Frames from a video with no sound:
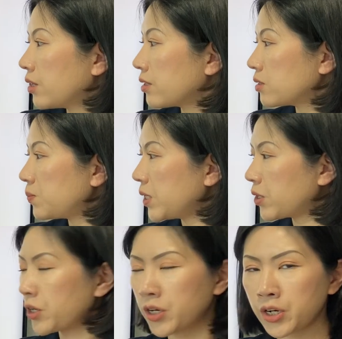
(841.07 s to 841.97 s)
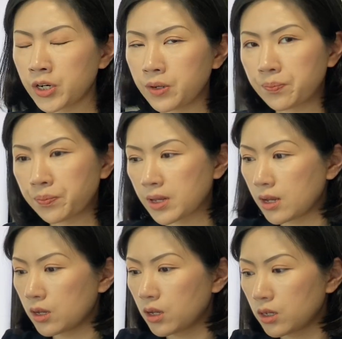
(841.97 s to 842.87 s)
the speaker
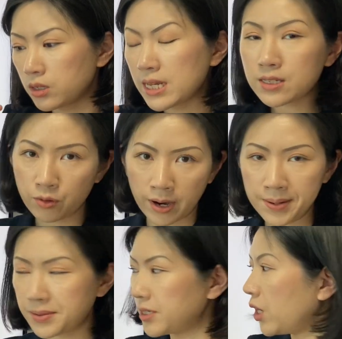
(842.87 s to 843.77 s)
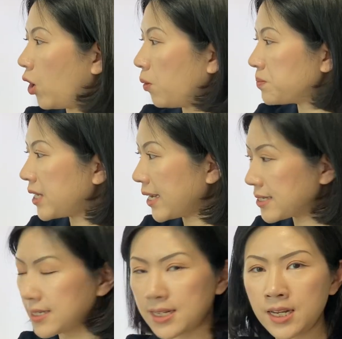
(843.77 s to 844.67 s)
describes the
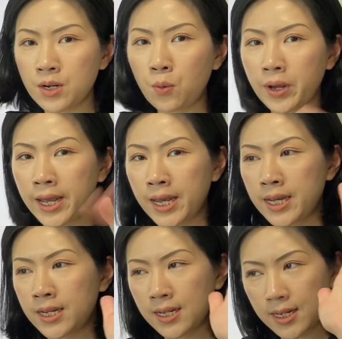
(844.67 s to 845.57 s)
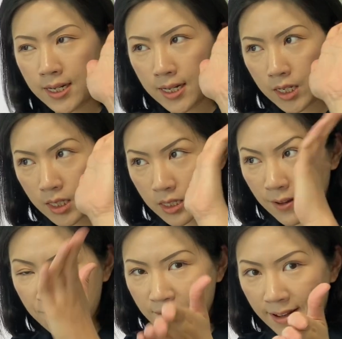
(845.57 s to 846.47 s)
object in a way
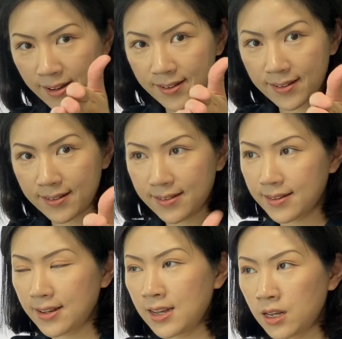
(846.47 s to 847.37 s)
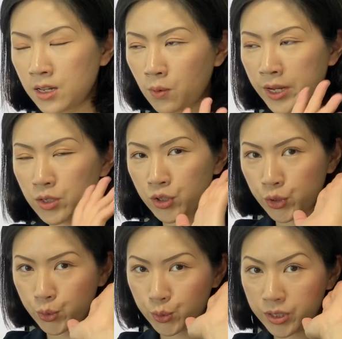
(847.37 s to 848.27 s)

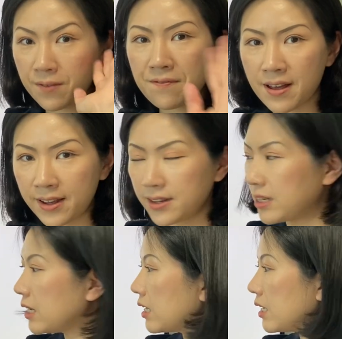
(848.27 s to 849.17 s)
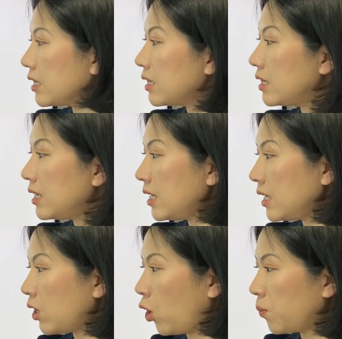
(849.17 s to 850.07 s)
to define
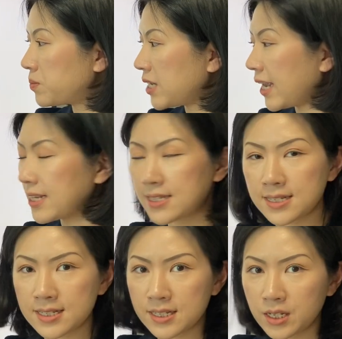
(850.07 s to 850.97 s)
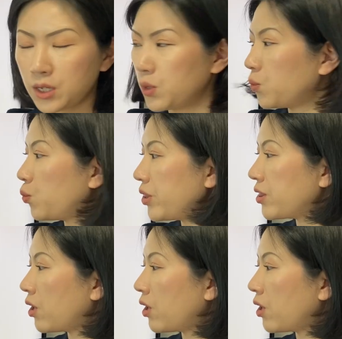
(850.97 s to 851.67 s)
the object with